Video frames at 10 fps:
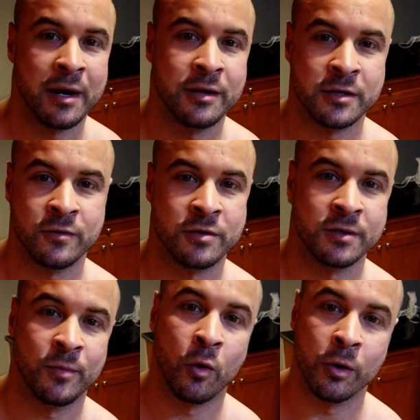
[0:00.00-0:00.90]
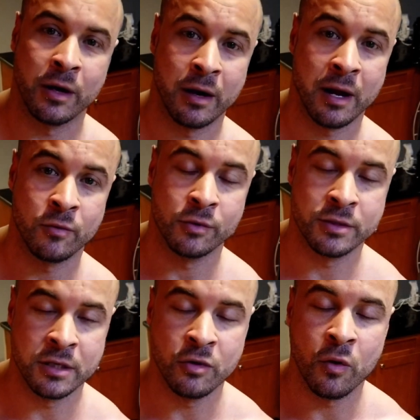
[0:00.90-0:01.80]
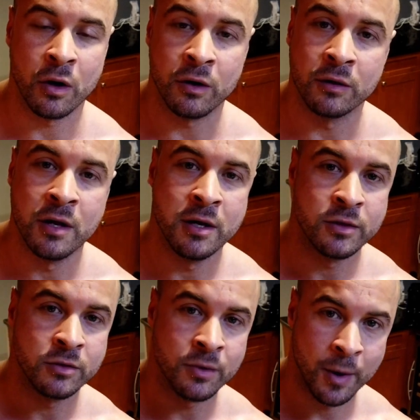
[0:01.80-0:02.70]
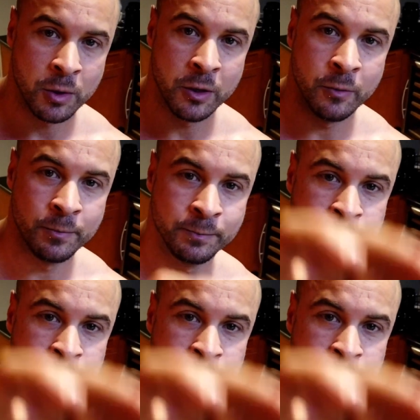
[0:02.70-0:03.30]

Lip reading: Thanks for the support, and I will see you all tomorrow.